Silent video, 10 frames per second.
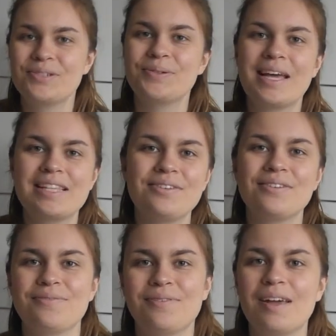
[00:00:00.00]
As always,
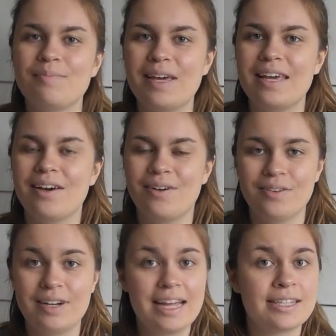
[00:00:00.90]
you can find me
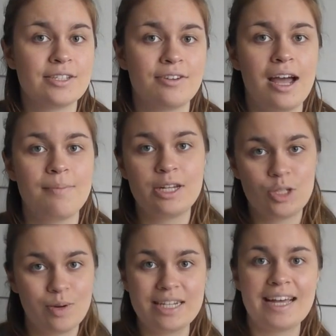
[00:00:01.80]
on Instagram
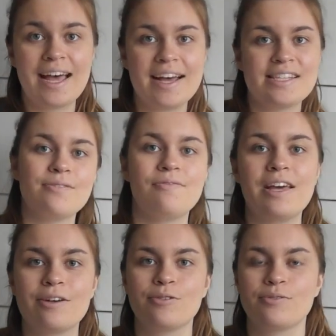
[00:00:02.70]
and Twitter at
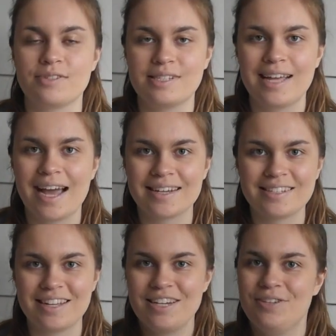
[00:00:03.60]
Sophia Hall Sachs,